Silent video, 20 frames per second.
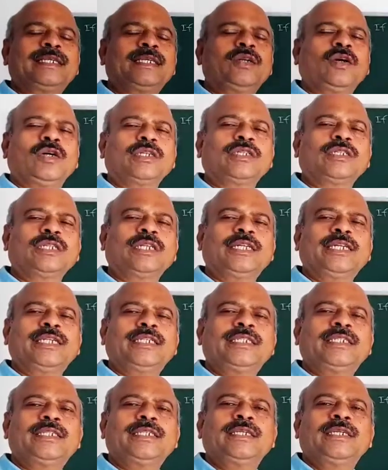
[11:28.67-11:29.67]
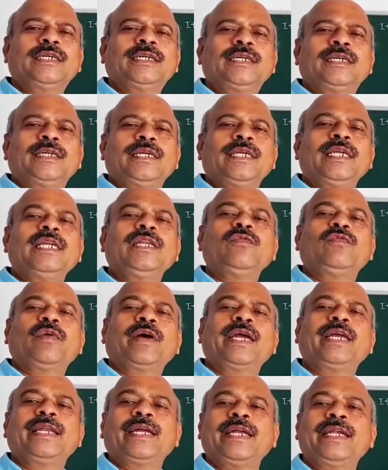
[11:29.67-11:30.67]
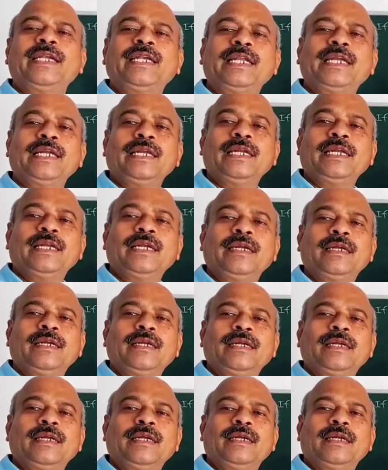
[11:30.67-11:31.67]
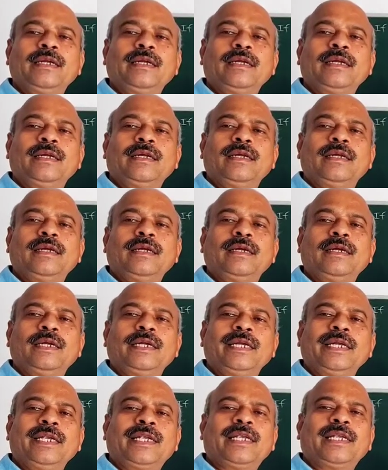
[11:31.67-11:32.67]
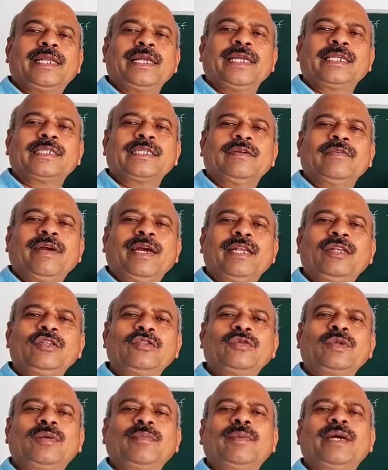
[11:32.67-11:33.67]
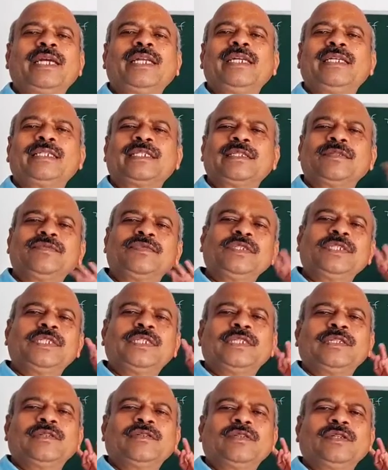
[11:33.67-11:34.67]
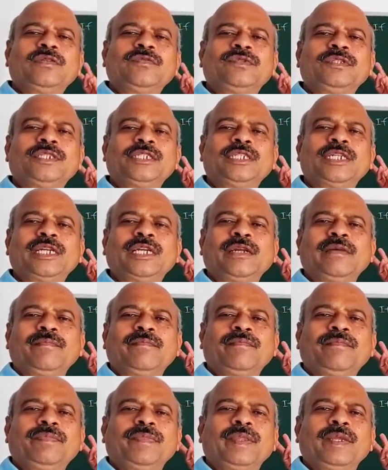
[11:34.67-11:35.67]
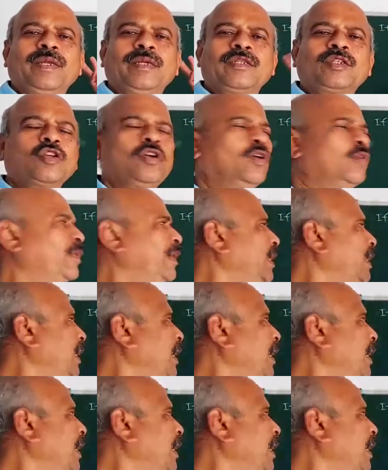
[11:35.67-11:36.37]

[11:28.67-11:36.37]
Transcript: oscillates infinitely. It takes the values from minus infinity to infinity. So when